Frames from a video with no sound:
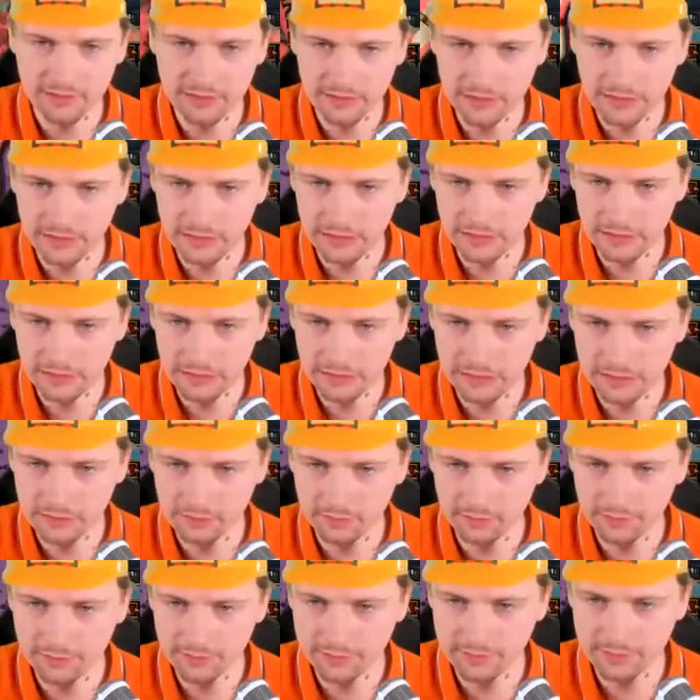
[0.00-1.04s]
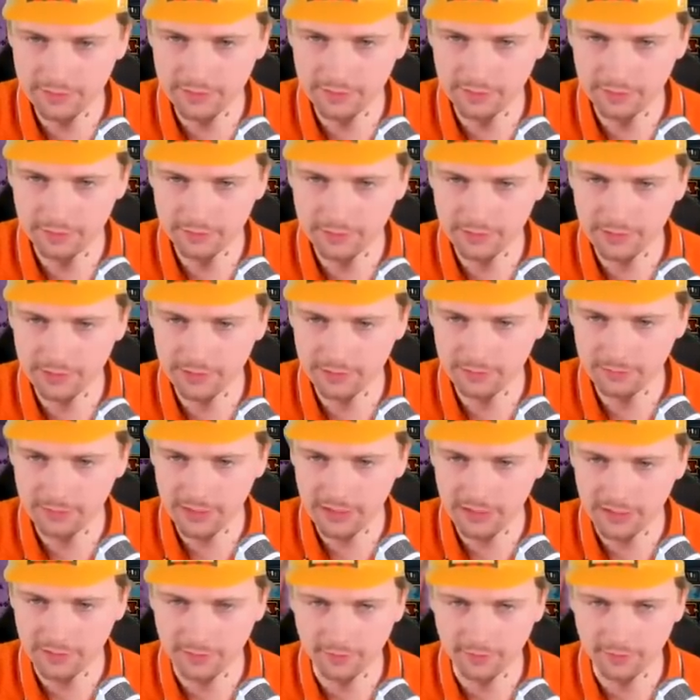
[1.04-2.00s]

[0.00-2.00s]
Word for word: Ah, don't, don't kill my